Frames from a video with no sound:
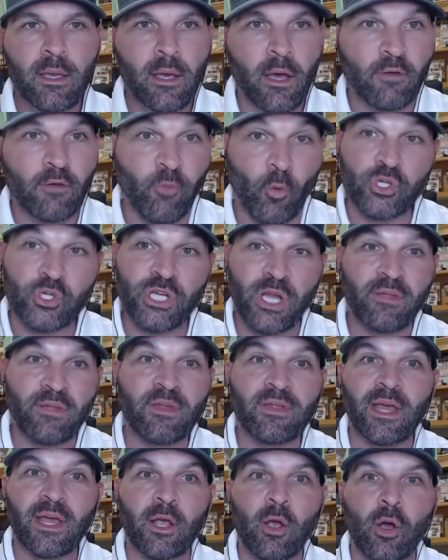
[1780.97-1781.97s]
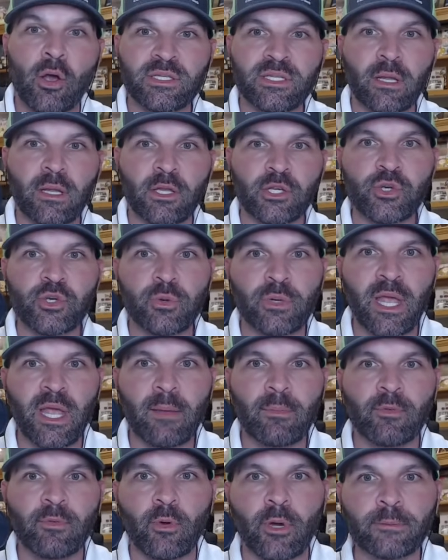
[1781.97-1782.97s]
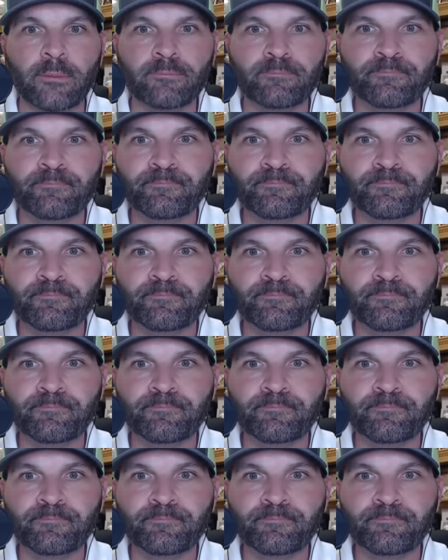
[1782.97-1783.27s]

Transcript: Unfortunately, I think that cost LSU in Game 3.